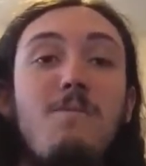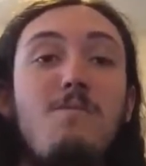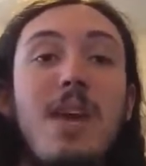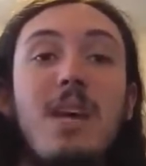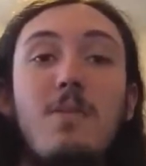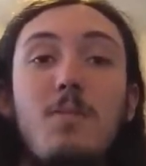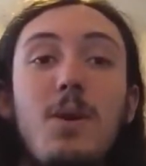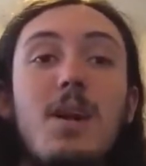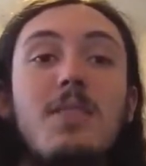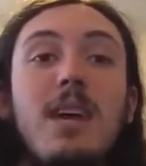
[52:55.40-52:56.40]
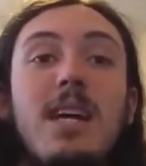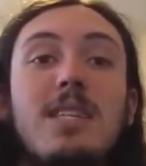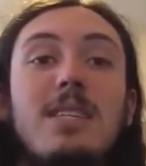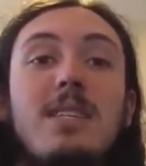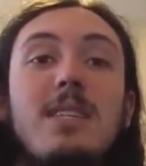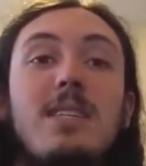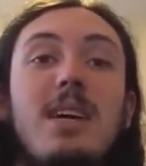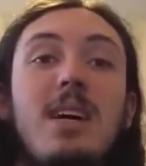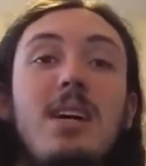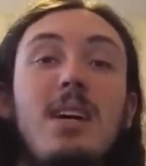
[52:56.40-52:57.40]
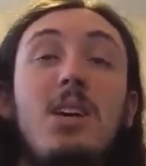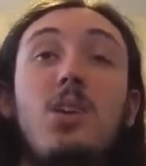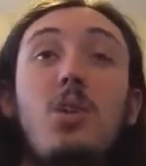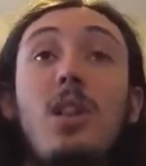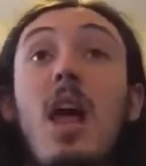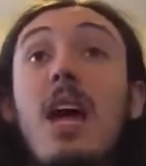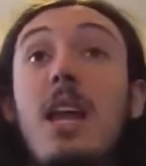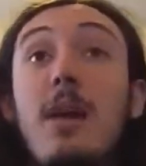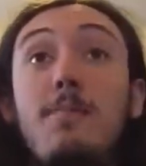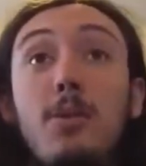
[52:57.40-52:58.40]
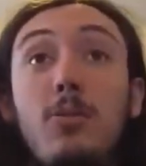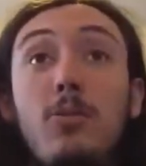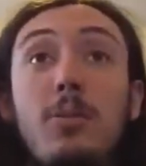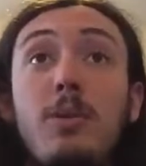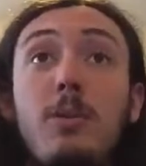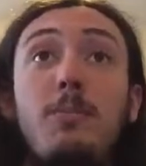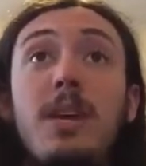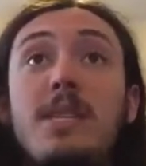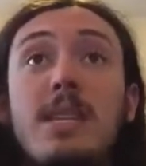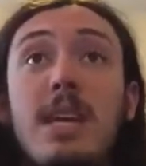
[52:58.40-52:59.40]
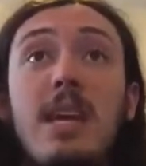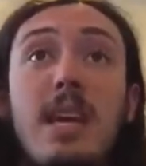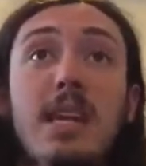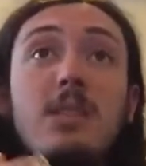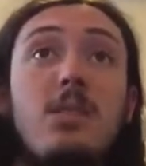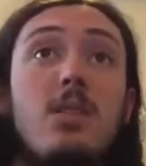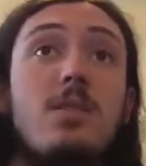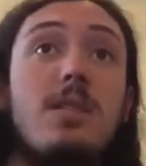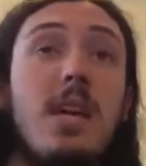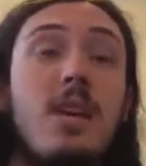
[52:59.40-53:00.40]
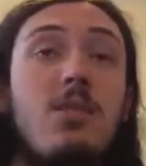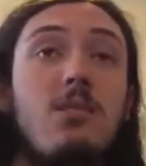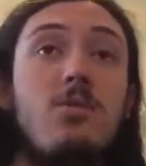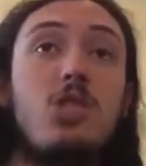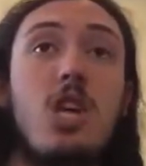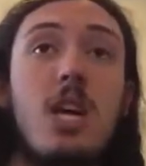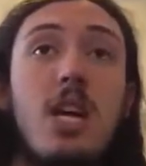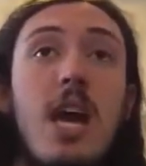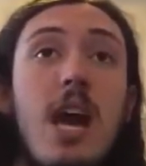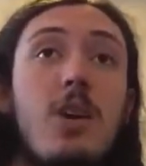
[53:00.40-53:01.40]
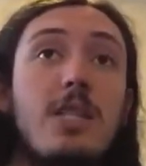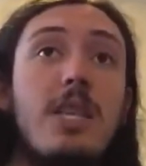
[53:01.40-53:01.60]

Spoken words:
Making progress, and Your Lie in April will be replacing it next Thursday. Check it out.